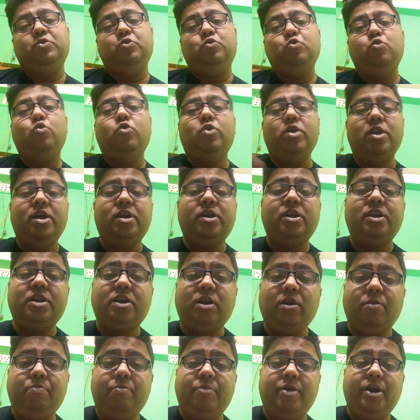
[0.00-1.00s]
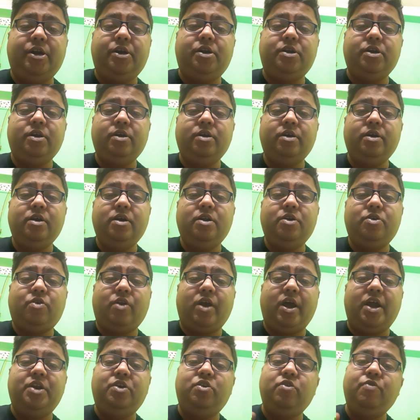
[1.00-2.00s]
Google a little bit.
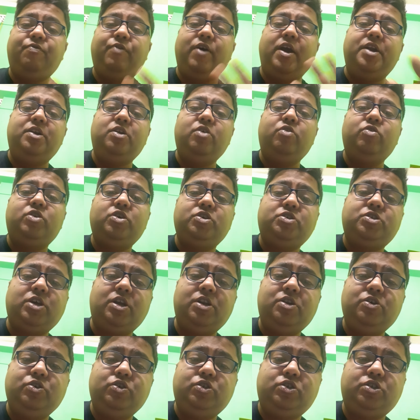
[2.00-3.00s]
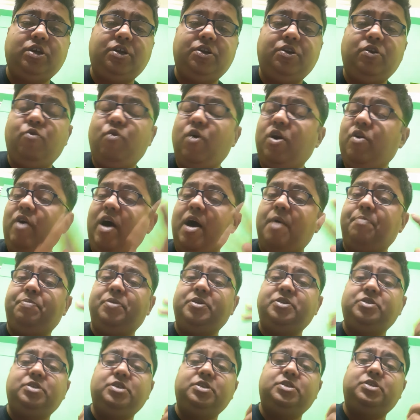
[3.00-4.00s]
Try to find out a solution. Now, what
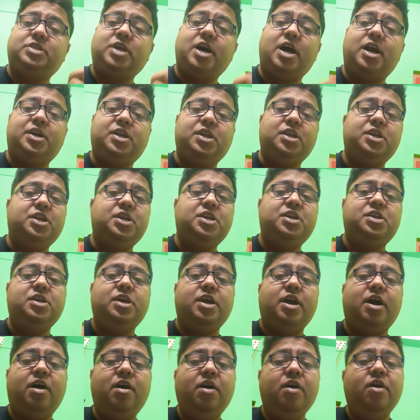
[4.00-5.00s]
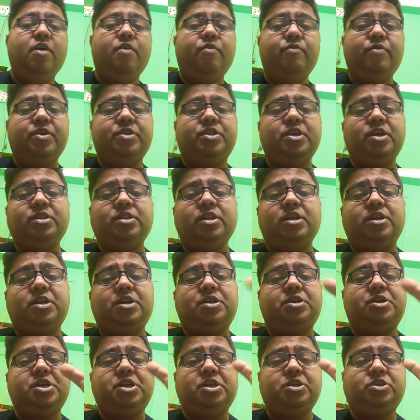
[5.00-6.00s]
happens is that in India, we think that
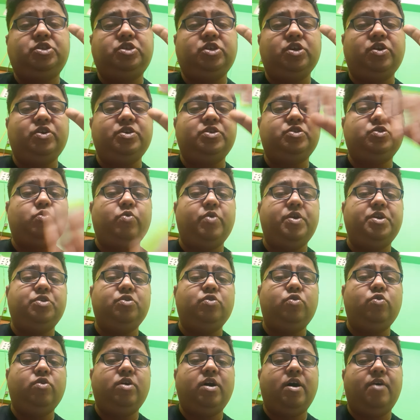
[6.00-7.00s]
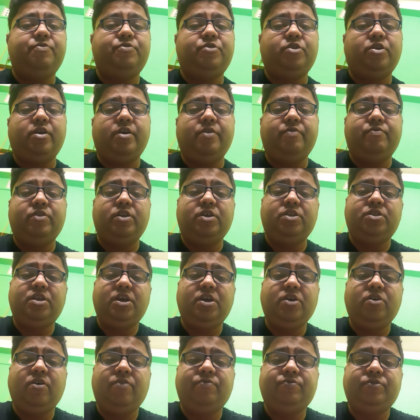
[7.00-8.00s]
the teacher is going to look after
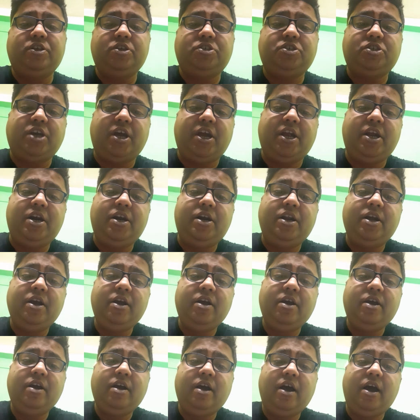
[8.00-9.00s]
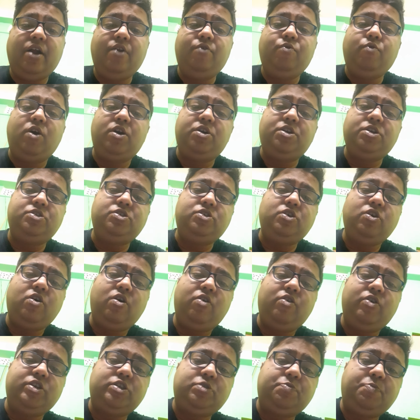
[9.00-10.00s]
everything of the child. And what is
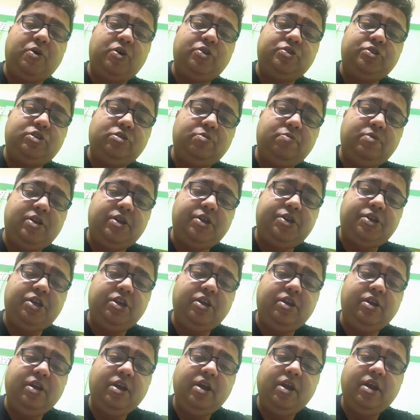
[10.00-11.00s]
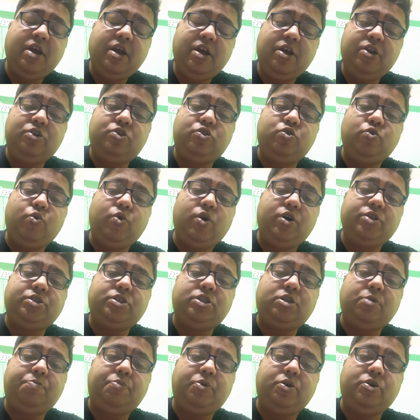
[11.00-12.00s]
your responsibility
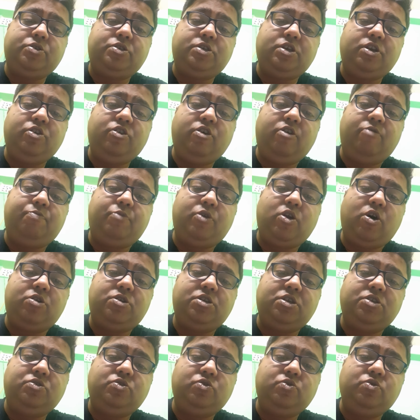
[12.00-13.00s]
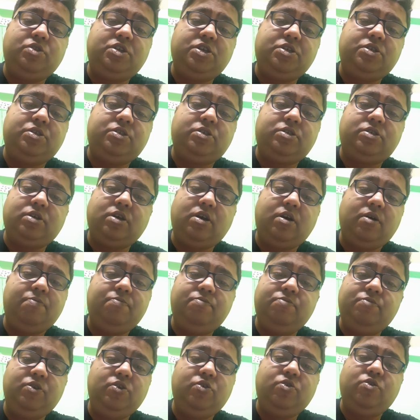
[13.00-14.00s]
towards the person you have brought into this,
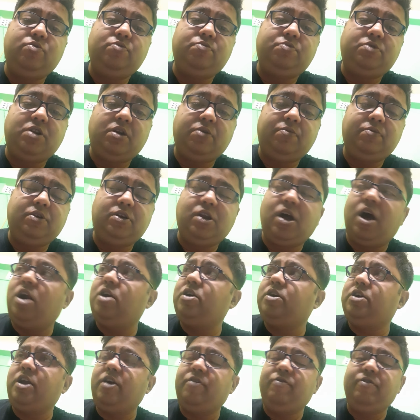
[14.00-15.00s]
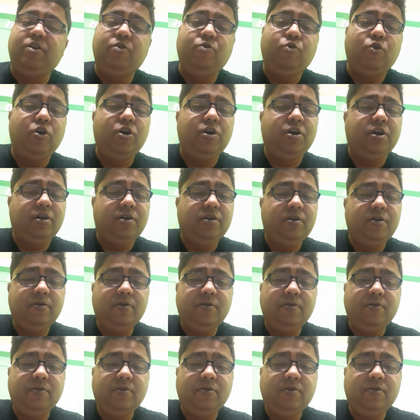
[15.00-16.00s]
dark devil world?
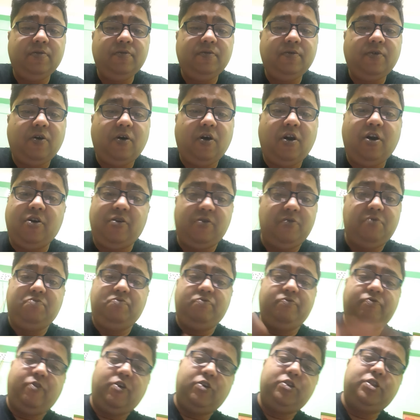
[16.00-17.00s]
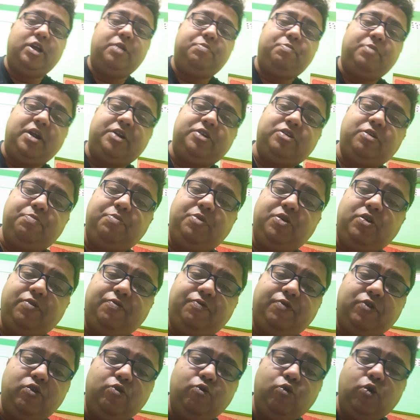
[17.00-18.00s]
Or for that matter,
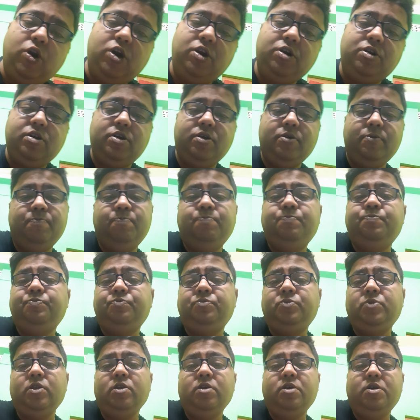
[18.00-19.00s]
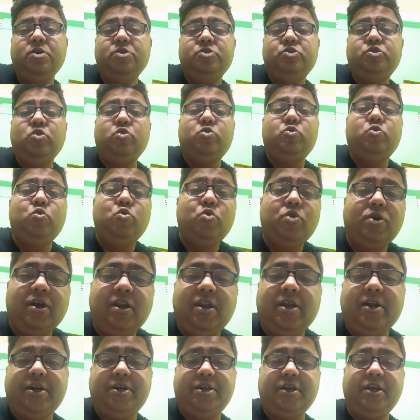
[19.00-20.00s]
beautiful world. So
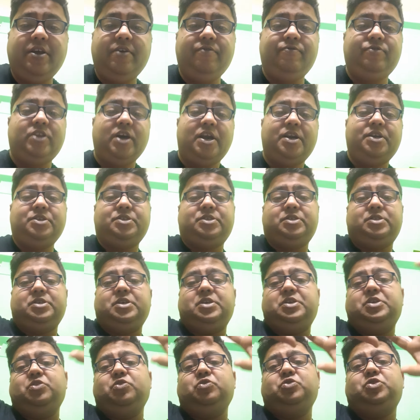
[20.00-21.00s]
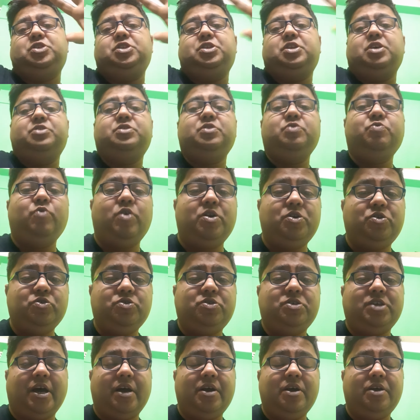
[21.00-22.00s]
Google it. If there is, she doesn't want
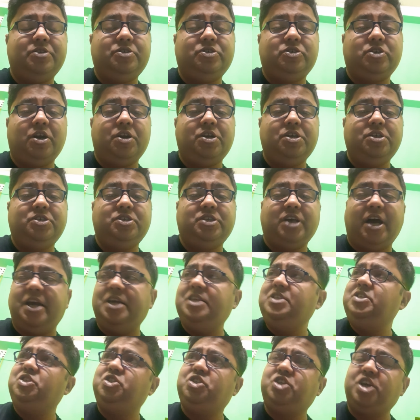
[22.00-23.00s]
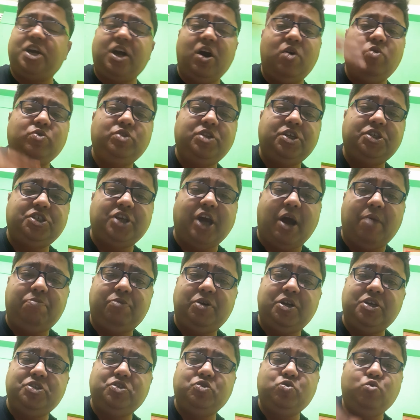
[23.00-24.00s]
to study science, check out the
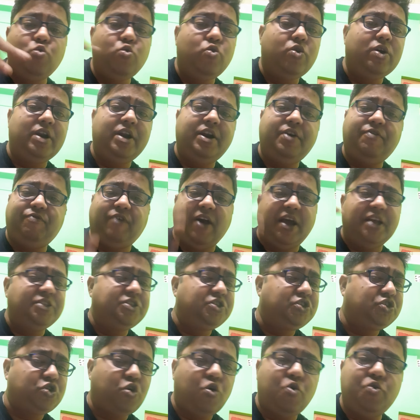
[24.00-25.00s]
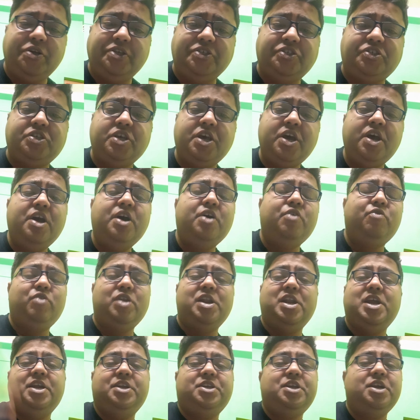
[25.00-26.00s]
chapters, Google it, find stories
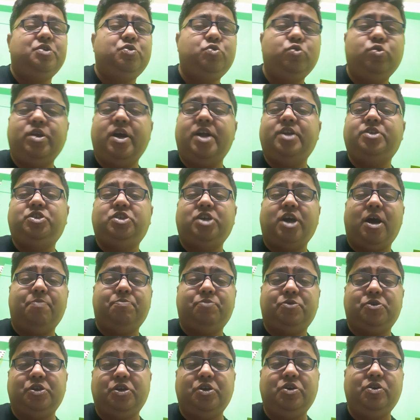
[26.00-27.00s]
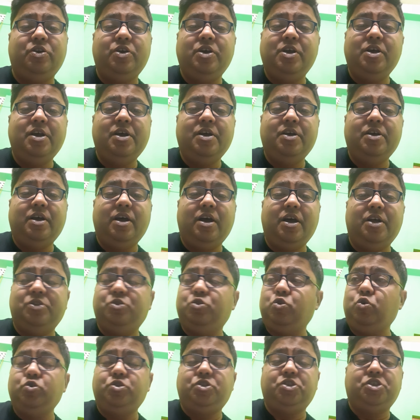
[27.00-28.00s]
related to that chapter,
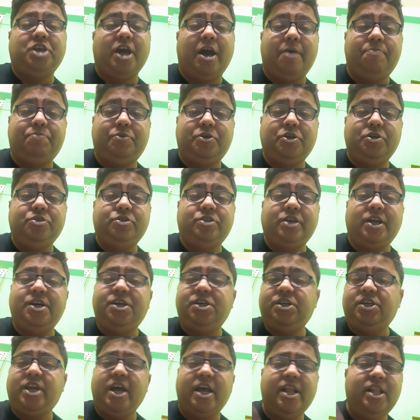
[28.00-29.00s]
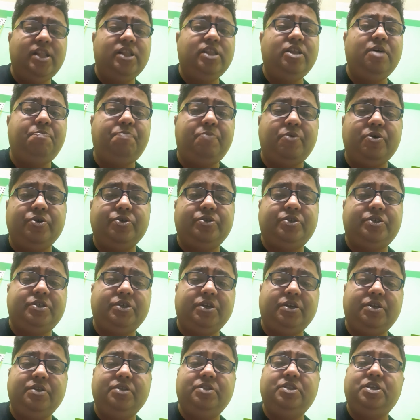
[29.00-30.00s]
those chapters, and tell the
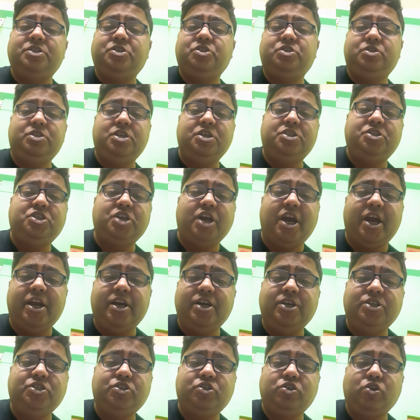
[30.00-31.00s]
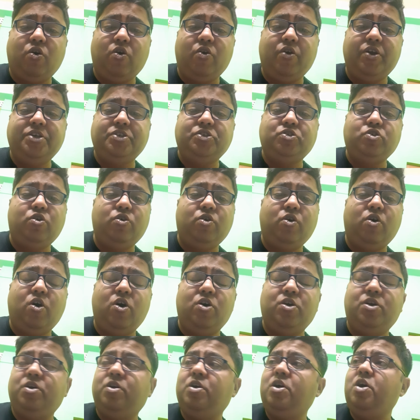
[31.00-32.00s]
person the child stories
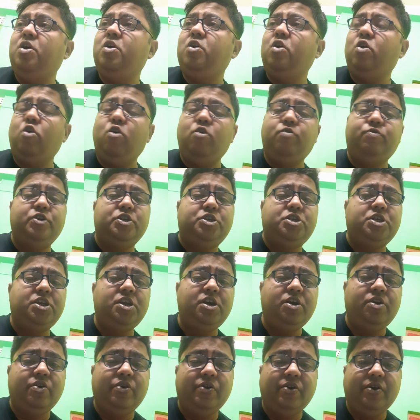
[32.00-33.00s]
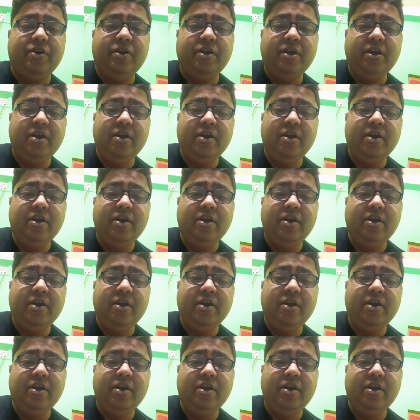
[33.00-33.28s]
over dinner.